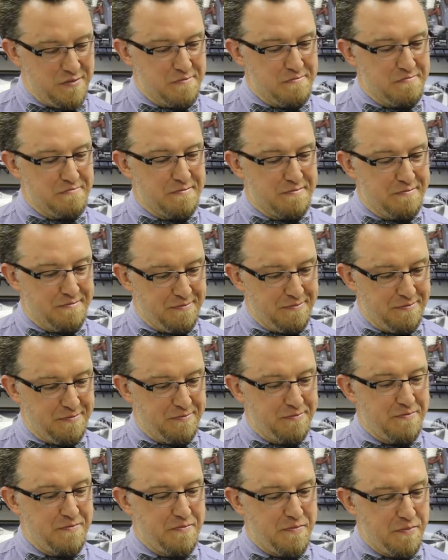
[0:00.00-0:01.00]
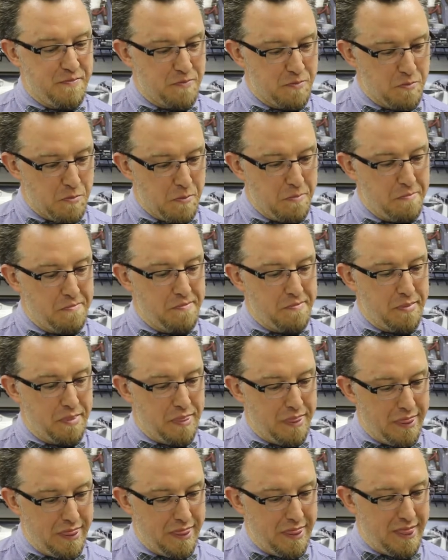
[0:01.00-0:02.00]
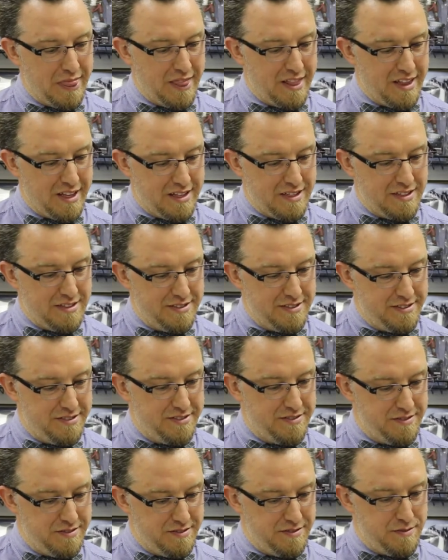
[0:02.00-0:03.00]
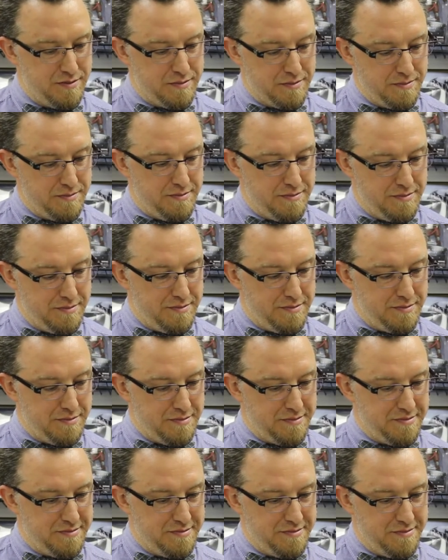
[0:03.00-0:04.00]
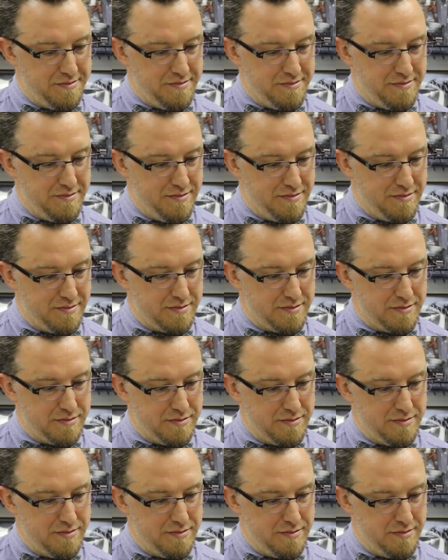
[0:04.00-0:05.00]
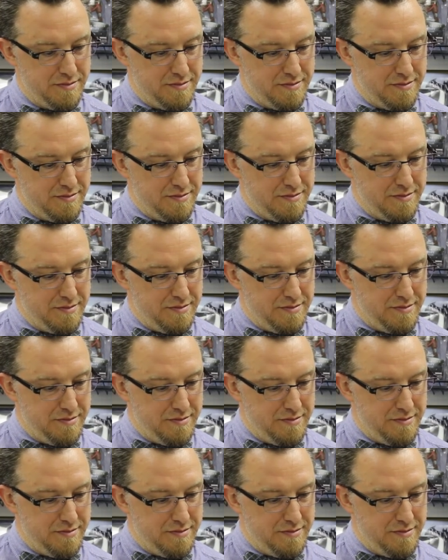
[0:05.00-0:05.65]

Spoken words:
No words are spoken by the person on screen.